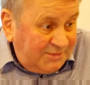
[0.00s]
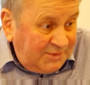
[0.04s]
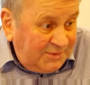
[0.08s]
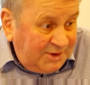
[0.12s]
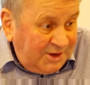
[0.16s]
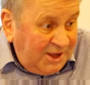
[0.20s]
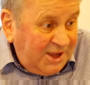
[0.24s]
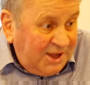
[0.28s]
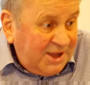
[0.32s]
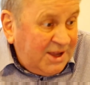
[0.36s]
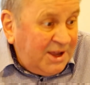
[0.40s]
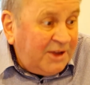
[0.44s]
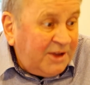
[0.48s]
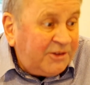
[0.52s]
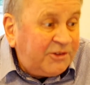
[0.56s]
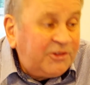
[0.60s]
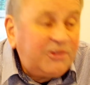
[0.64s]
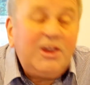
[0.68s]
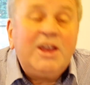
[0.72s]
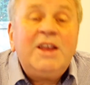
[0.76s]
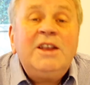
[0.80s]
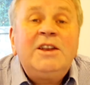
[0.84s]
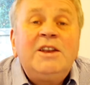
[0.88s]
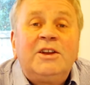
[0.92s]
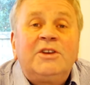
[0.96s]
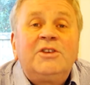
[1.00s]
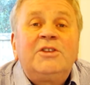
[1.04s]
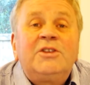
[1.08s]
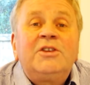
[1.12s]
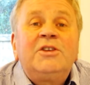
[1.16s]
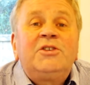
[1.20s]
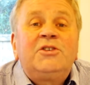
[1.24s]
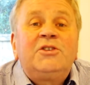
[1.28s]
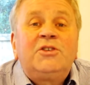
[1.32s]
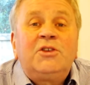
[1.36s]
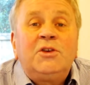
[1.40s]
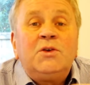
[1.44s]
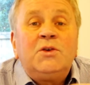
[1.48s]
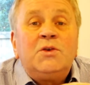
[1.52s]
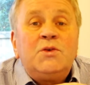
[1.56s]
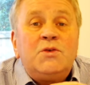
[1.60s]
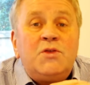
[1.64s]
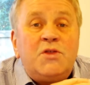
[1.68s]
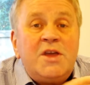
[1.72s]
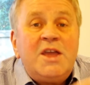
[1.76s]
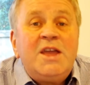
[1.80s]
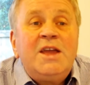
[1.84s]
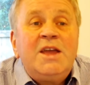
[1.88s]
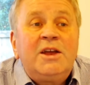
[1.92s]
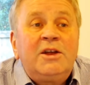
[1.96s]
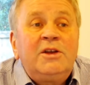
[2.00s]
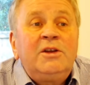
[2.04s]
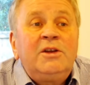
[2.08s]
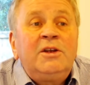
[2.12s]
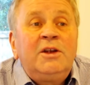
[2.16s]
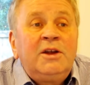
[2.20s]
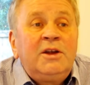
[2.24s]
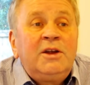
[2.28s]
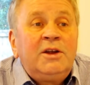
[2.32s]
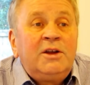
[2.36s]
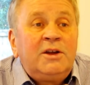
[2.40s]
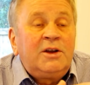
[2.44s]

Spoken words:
He acceded to their